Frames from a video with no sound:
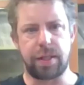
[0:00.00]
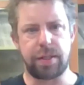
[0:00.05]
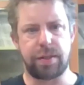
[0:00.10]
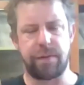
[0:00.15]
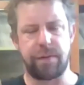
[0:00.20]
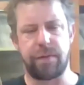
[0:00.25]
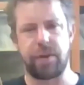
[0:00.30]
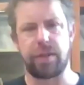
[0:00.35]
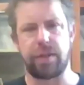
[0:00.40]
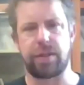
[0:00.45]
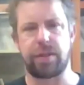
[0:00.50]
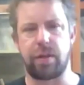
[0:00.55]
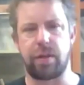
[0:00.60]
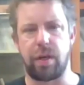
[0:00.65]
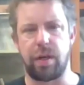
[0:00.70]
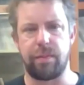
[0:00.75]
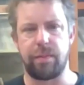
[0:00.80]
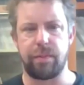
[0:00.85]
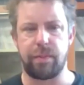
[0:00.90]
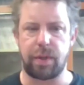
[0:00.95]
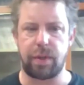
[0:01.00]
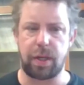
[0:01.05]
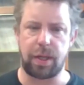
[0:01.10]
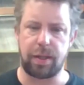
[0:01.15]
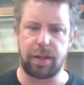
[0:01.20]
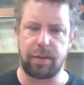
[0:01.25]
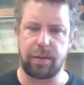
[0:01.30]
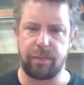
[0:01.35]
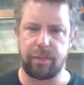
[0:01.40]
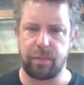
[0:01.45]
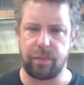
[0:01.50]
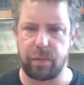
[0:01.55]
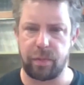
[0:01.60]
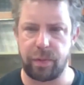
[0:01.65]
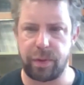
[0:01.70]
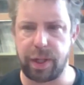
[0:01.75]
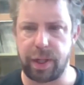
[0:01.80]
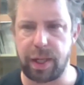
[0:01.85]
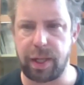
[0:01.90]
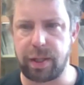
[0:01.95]
is the first time
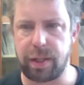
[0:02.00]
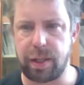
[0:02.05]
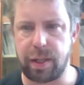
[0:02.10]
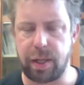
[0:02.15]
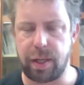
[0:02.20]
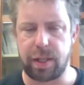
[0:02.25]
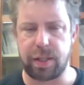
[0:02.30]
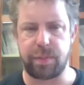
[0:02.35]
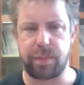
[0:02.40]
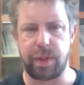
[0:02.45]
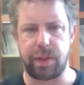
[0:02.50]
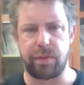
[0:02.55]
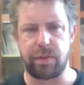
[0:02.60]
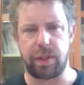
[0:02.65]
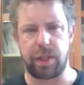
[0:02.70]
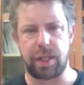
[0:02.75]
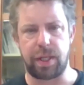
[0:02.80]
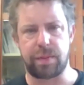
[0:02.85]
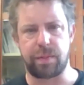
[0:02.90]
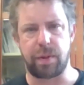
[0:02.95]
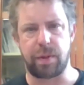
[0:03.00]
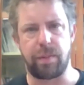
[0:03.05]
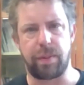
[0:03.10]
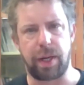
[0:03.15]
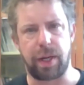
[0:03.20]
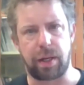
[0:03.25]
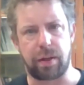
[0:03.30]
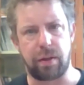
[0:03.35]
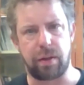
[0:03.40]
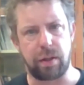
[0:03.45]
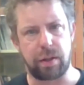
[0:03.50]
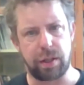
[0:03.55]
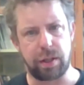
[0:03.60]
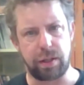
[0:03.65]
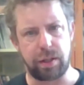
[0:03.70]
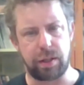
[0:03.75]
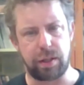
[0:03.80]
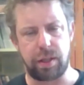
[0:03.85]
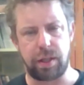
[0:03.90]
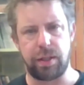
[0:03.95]
that it has been released by BlackRock
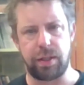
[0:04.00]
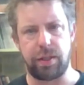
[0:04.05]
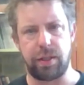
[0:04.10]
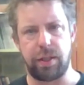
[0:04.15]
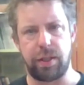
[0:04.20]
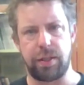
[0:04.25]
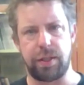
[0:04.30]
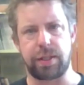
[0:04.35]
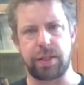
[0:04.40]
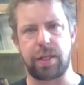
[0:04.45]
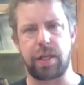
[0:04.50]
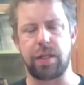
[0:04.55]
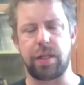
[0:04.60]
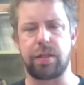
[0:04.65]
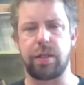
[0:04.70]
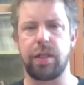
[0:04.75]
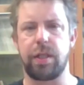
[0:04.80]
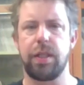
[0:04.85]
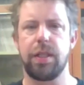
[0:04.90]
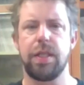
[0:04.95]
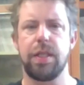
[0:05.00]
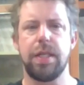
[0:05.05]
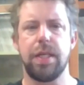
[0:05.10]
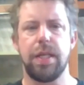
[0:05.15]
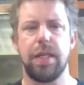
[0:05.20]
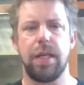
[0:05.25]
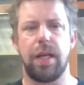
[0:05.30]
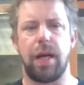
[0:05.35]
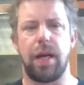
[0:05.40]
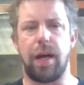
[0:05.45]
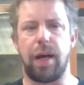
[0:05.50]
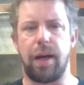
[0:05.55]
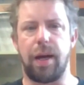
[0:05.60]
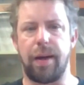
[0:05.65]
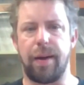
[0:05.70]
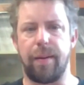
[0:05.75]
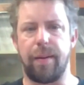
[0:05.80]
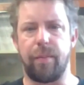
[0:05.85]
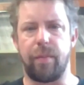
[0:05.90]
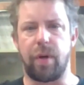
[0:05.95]
in this country.
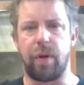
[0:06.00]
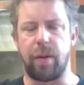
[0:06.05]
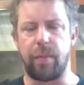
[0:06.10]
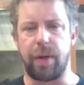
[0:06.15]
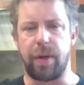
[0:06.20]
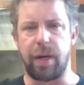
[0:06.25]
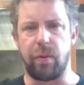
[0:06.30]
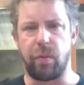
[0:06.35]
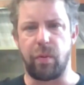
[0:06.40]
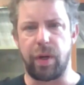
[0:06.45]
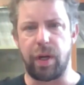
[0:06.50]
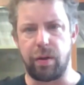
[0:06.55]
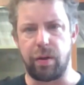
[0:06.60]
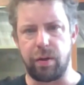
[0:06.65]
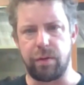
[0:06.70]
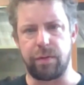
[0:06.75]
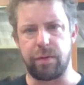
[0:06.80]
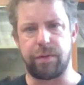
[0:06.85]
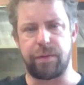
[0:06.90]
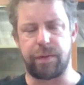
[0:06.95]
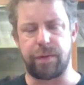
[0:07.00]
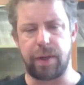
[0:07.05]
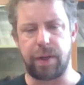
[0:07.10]
I'm unaware of